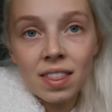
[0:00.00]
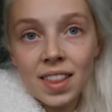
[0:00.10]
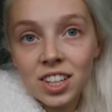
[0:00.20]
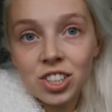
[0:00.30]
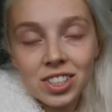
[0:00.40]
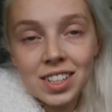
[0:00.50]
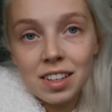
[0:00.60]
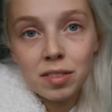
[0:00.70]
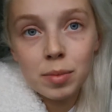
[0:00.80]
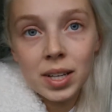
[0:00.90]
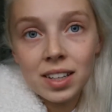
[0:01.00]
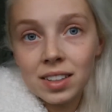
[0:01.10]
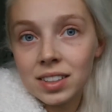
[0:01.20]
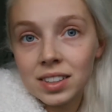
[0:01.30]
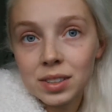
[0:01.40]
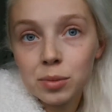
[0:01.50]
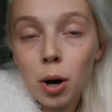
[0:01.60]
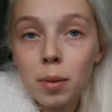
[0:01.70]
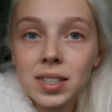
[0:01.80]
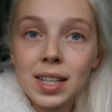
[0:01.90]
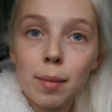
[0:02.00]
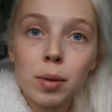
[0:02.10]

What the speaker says: then just leave me some comments down